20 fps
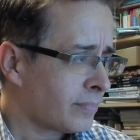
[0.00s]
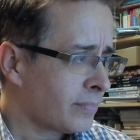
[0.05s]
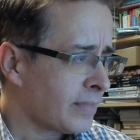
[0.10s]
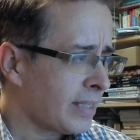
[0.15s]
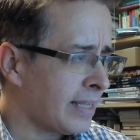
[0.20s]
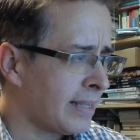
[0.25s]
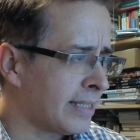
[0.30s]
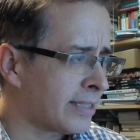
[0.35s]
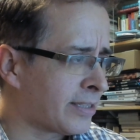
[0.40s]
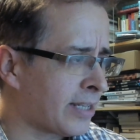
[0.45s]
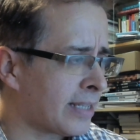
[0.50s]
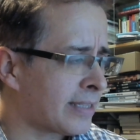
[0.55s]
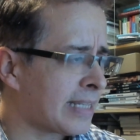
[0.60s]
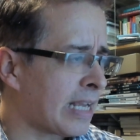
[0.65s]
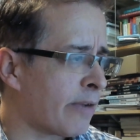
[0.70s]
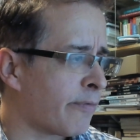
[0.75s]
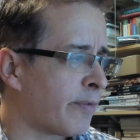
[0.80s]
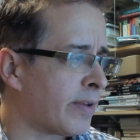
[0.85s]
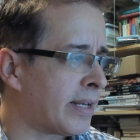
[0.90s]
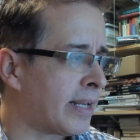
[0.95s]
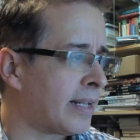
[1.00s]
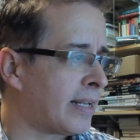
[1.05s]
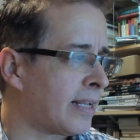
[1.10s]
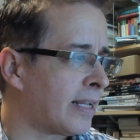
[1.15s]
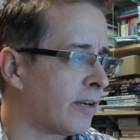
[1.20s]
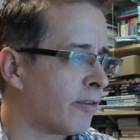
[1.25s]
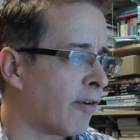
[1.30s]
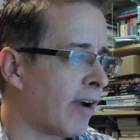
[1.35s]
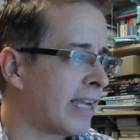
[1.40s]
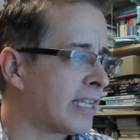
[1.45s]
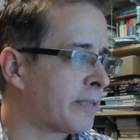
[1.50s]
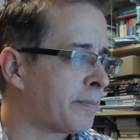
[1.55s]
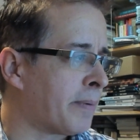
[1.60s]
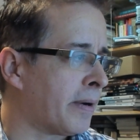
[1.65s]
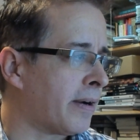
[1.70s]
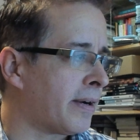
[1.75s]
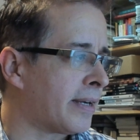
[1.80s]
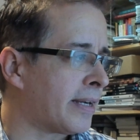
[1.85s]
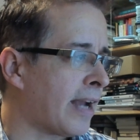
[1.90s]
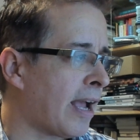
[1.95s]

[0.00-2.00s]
This does have vanilla, raspberry.